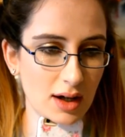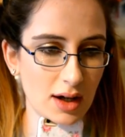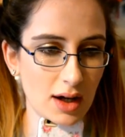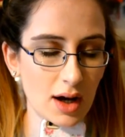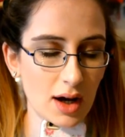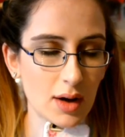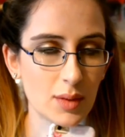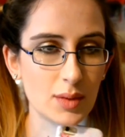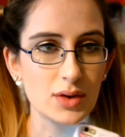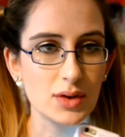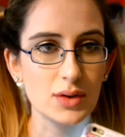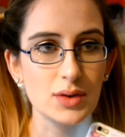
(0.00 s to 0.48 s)

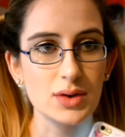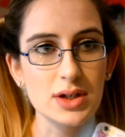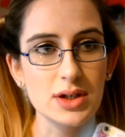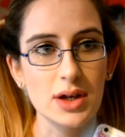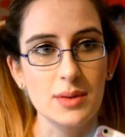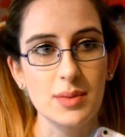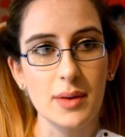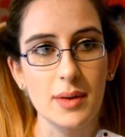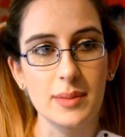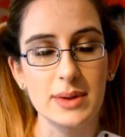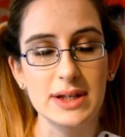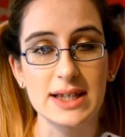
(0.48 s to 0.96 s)
I would also
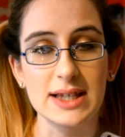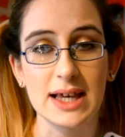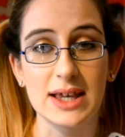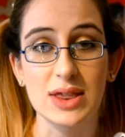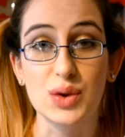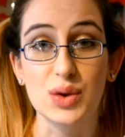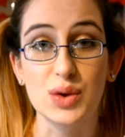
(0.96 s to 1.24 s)
probably say The